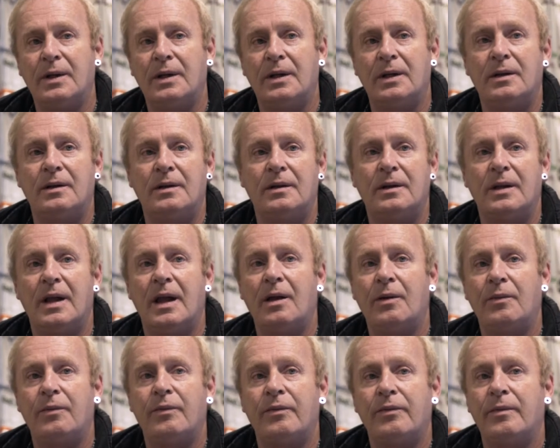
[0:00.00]
little
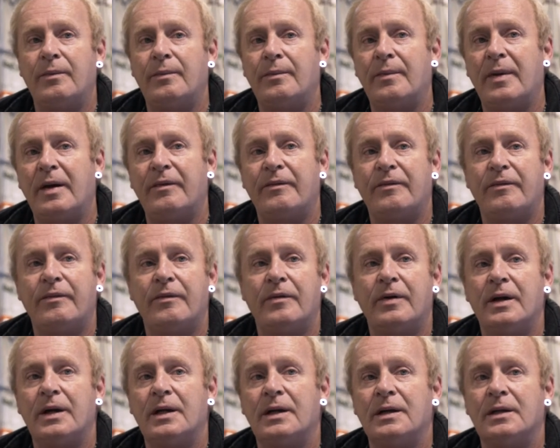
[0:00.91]
my
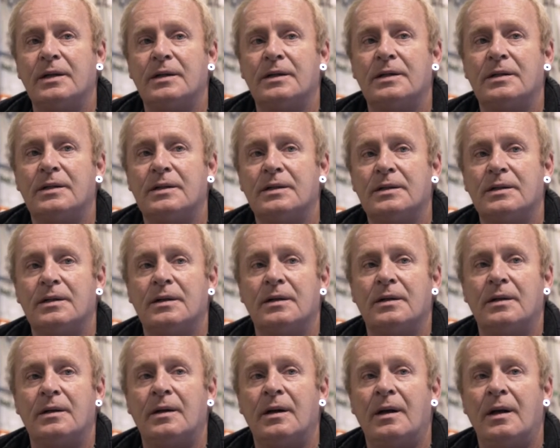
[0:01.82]

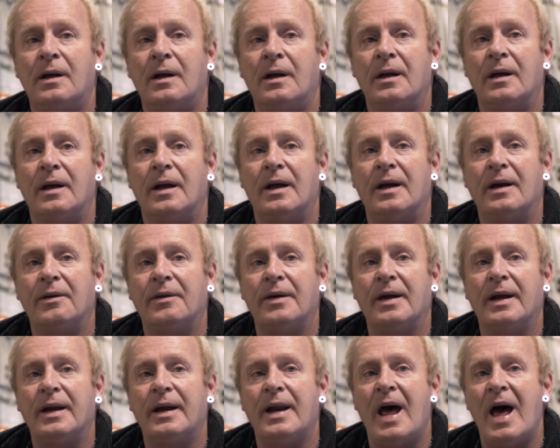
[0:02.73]
friends. I'll
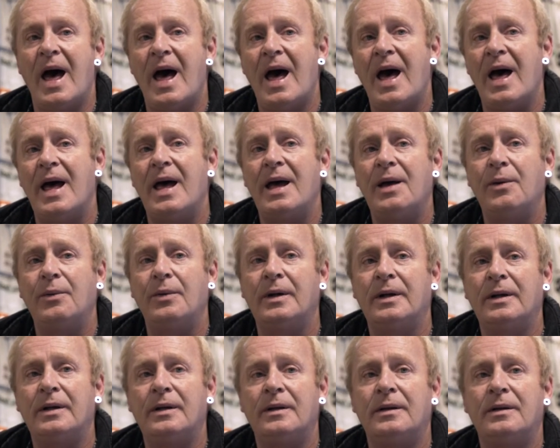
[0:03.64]
get high a
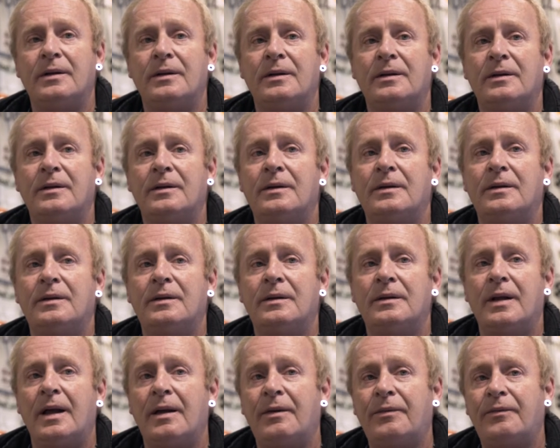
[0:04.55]

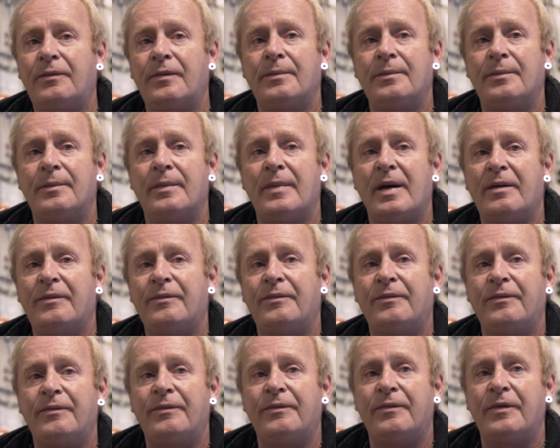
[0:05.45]
little help
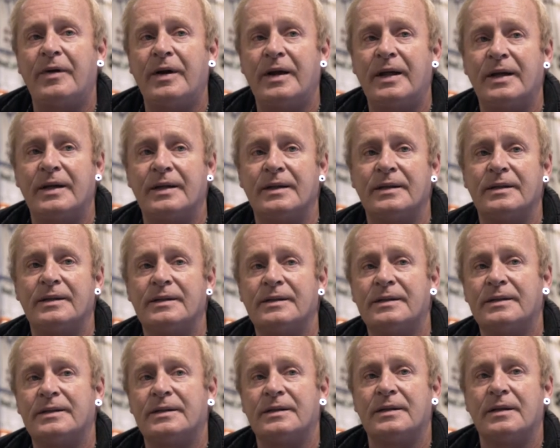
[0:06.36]
my
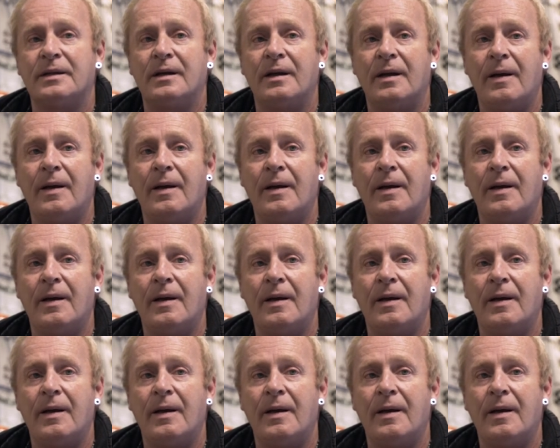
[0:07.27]
friends.